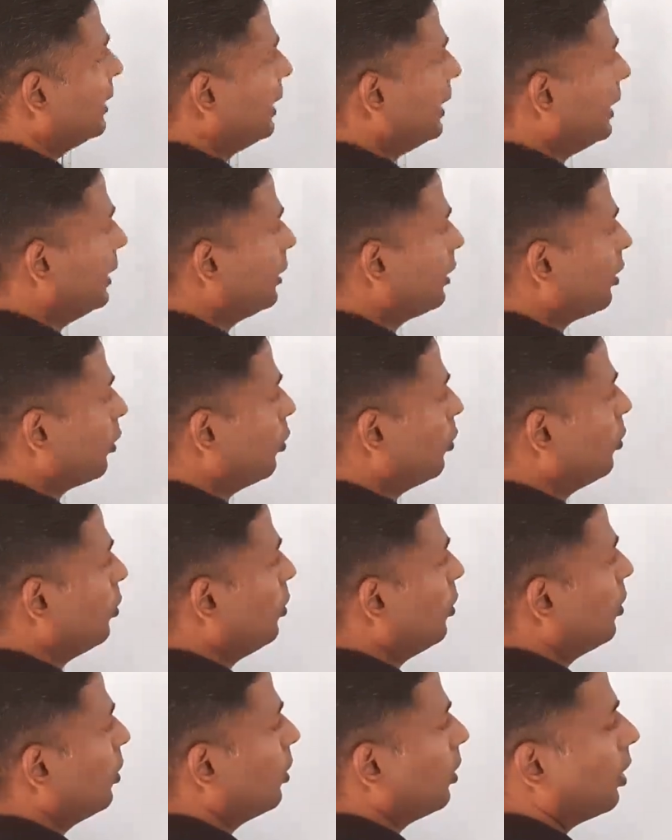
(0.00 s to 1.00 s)

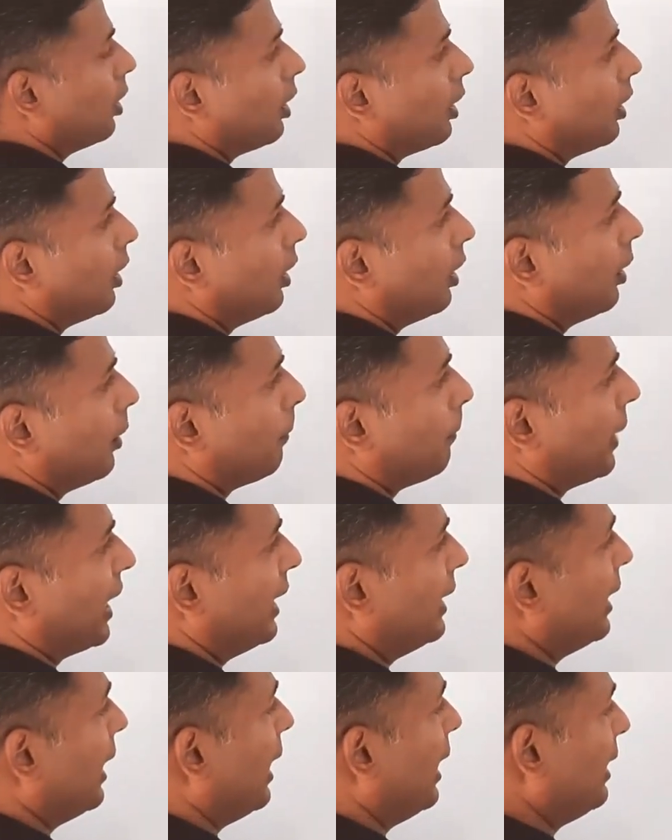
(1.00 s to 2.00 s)
into
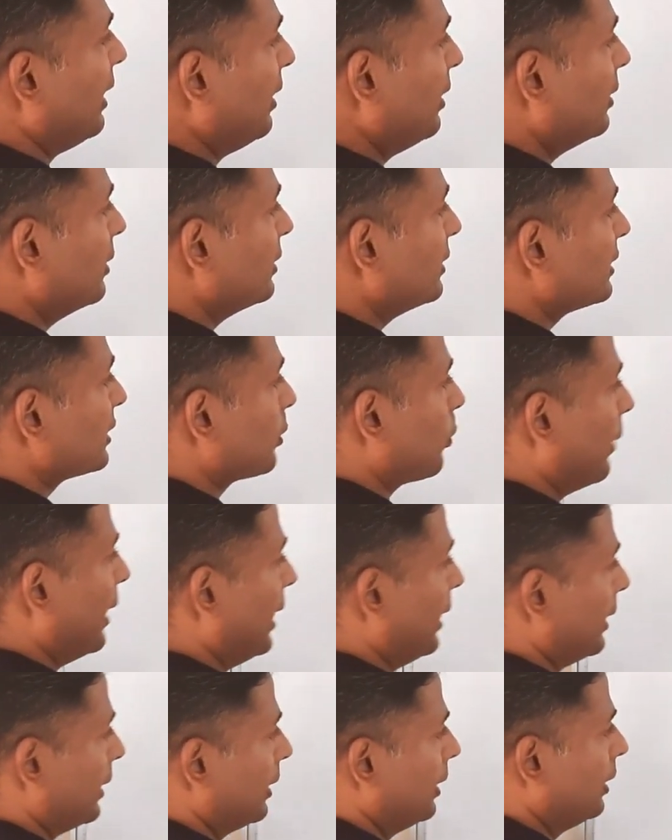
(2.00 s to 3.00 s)
pi r
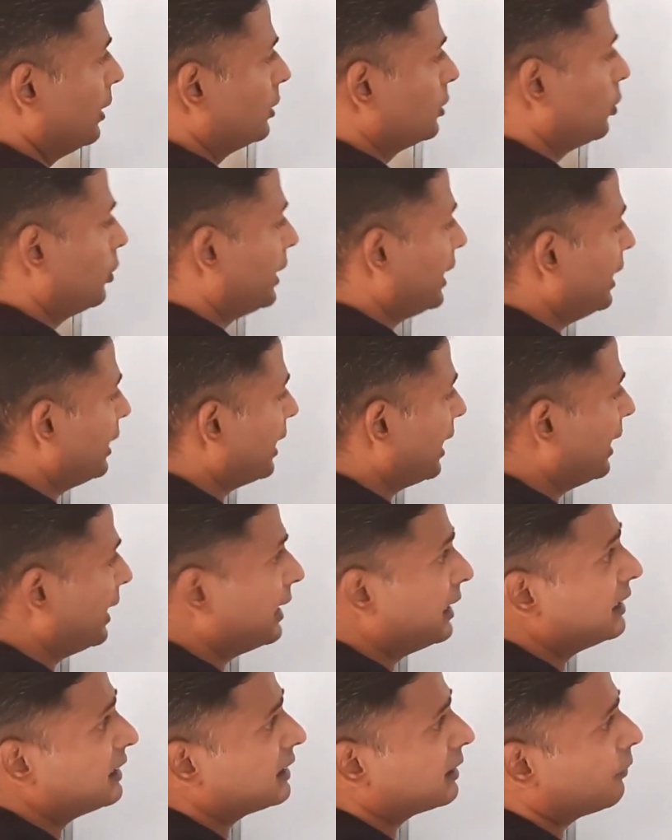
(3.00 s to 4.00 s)
square. So theta
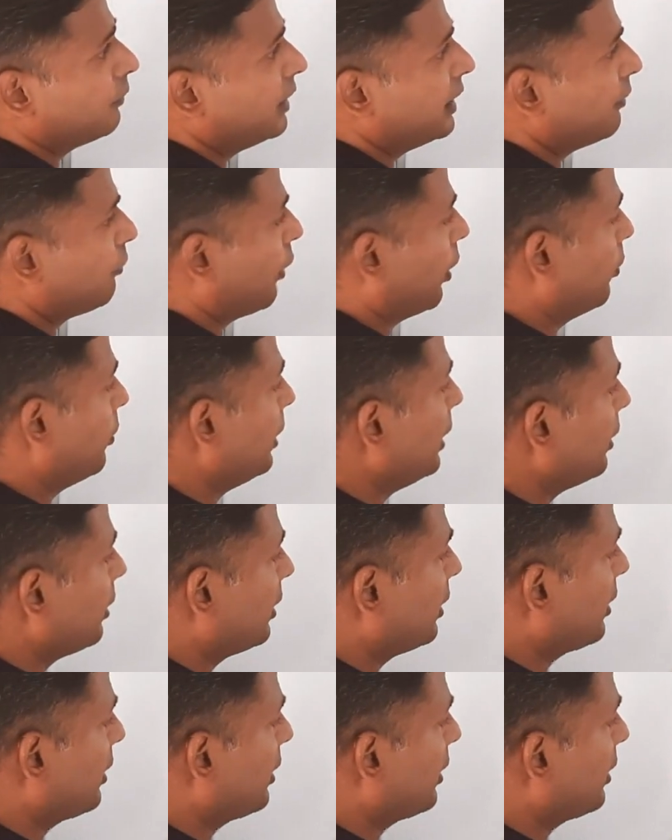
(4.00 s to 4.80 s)
is, we found